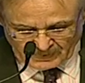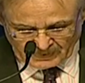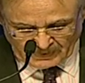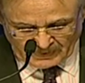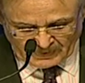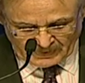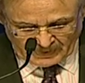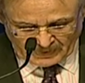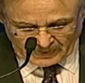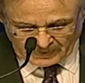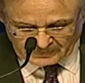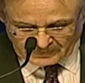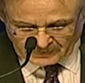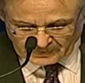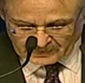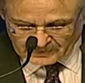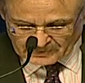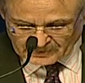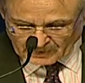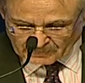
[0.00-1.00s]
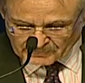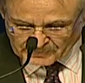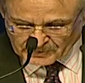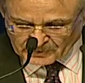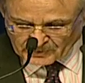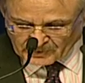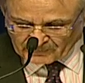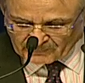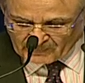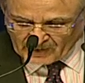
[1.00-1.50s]
in the consumption
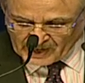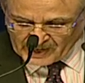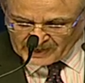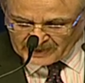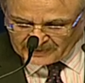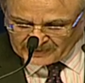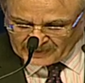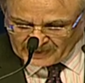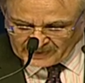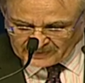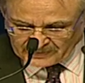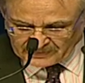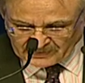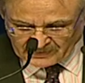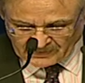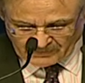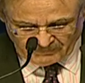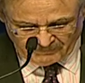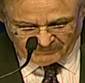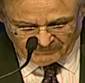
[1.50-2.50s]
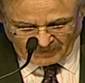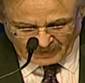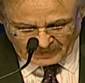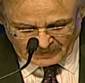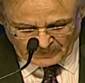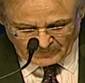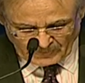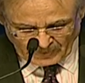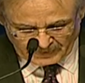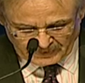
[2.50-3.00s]
of higher end
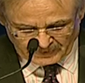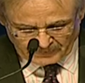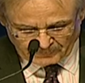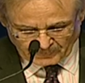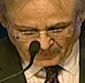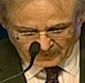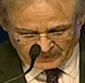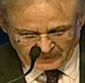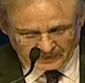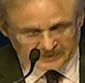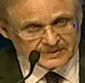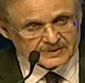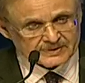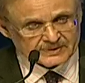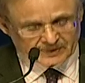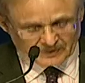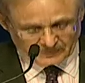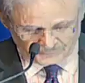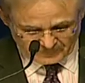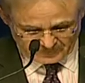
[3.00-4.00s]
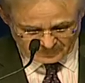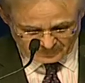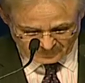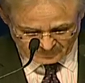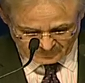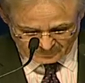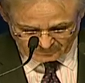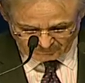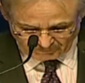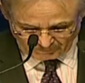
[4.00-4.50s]
value added products and services.
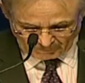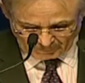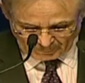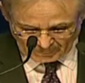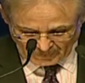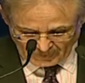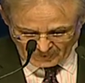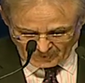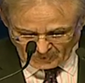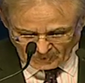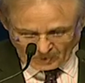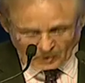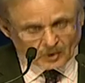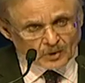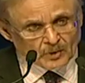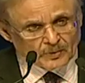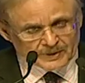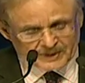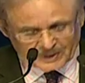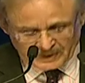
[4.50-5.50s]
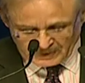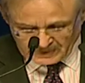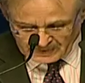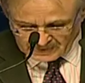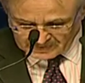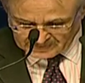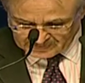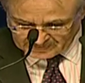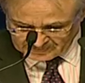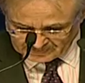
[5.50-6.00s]
Over the
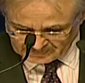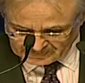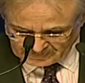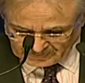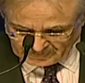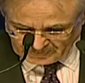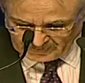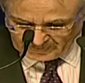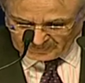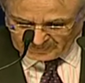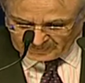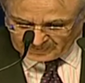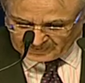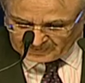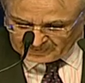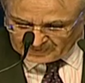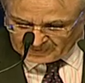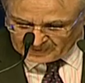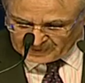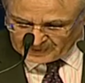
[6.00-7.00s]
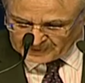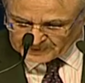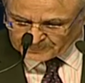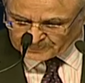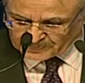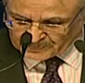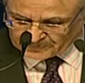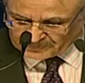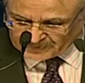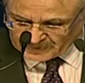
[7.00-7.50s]
years, India has
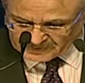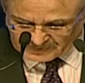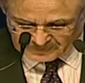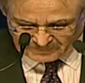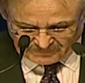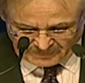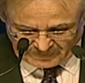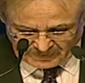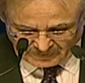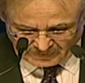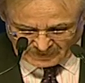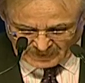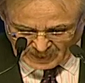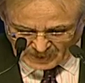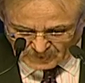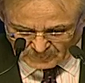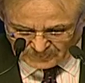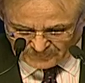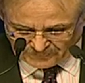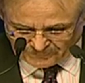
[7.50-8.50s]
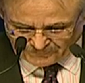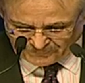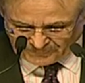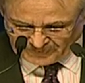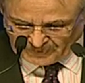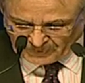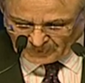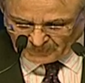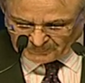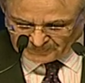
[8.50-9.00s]
progressively allowed free
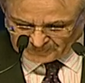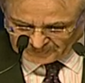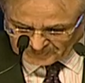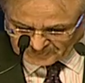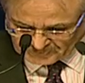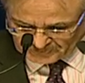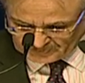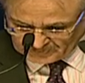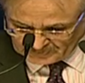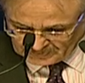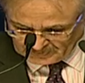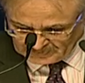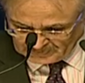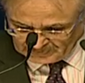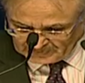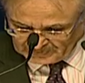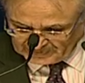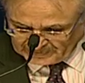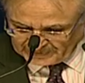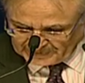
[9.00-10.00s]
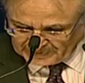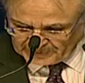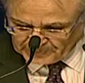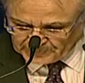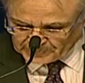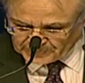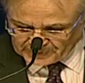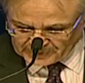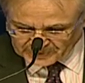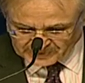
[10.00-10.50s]
competition, leading to
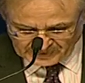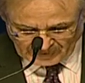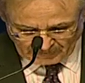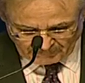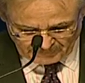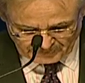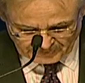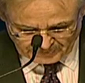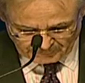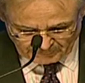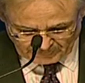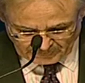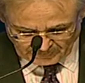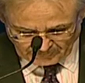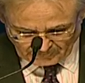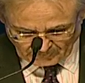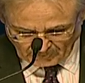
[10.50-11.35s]
the establishment of a